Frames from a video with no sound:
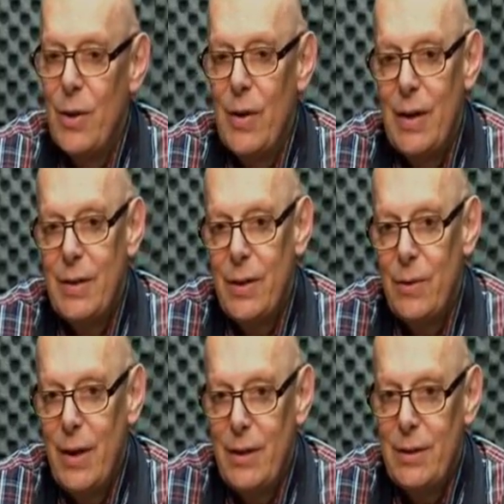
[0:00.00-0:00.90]
So
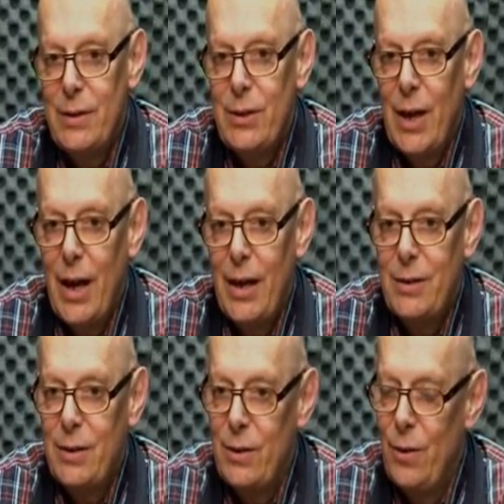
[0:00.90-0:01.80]
it's a great
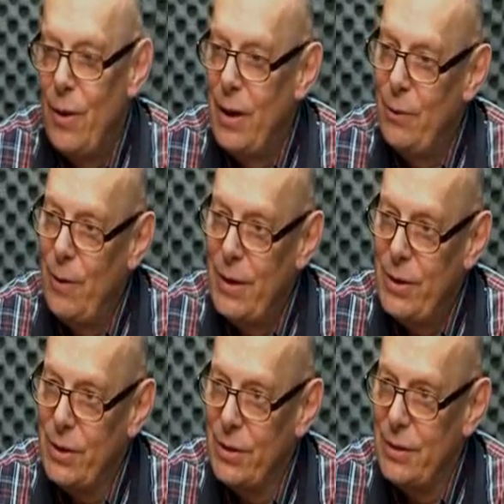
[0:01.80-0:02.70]
challenge, it's a great
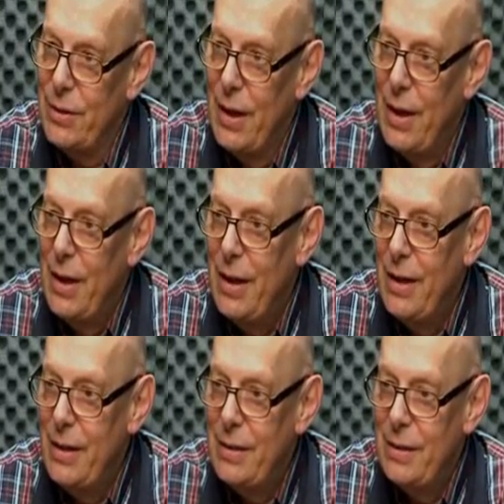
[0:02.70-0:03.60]
question.
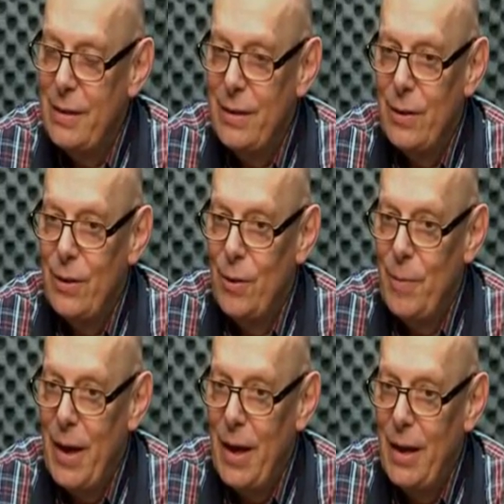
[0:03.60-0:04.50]
Is the
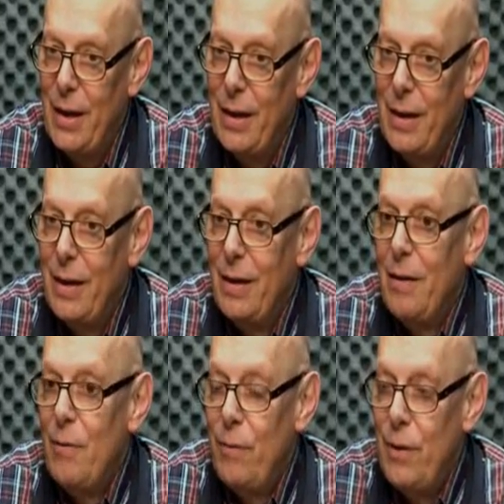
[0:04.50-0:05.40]
domain
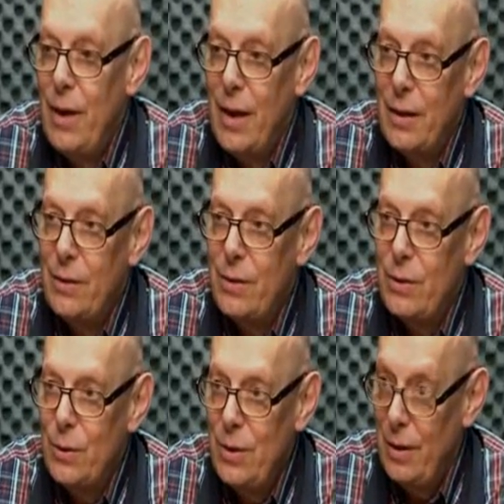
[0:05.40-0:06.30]
fully
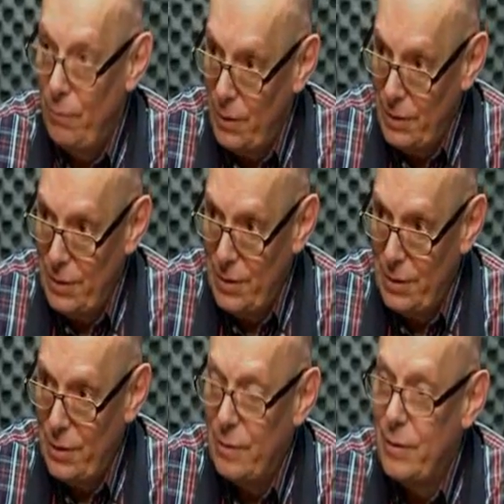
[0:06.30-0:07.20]
understood with
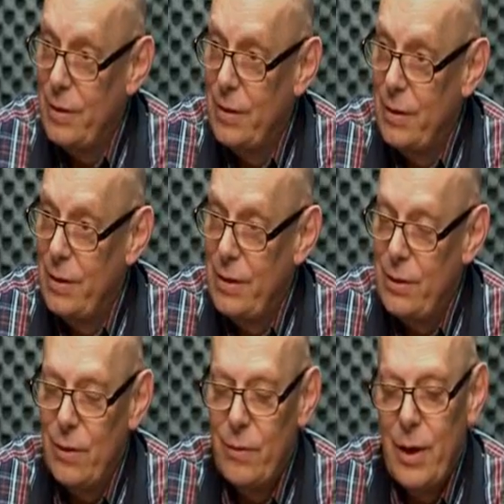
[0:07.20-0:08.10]
the discover,
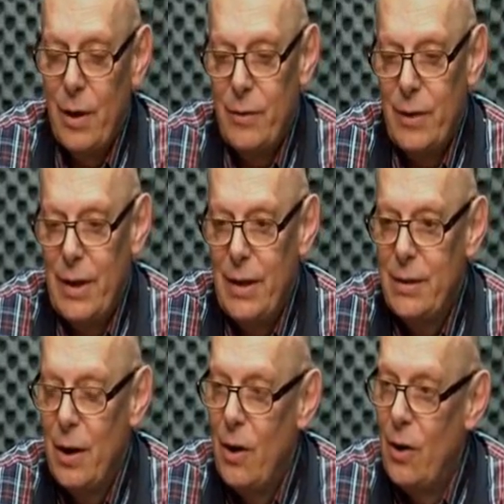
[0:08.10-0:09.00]
discovery of the
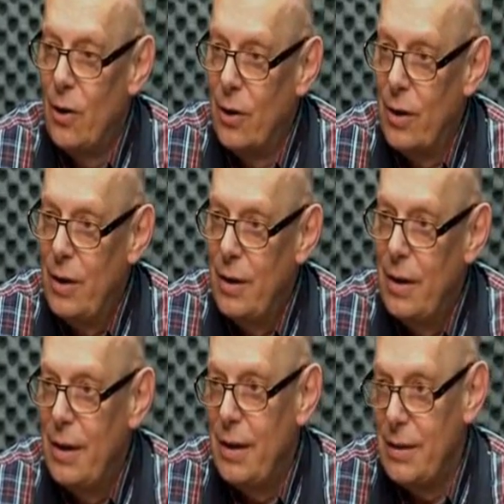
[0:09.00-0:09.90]
Higgs, or
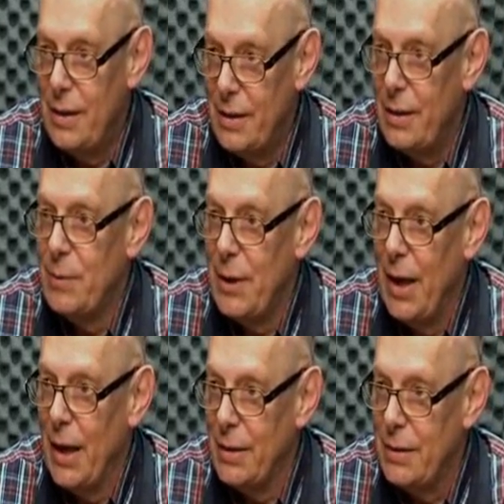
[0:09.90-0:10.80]
is there
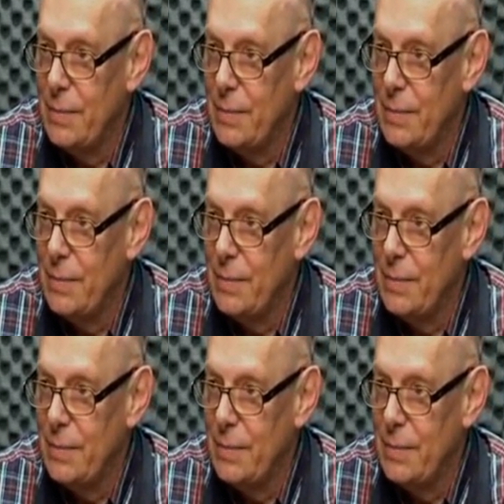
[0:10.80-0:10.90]
something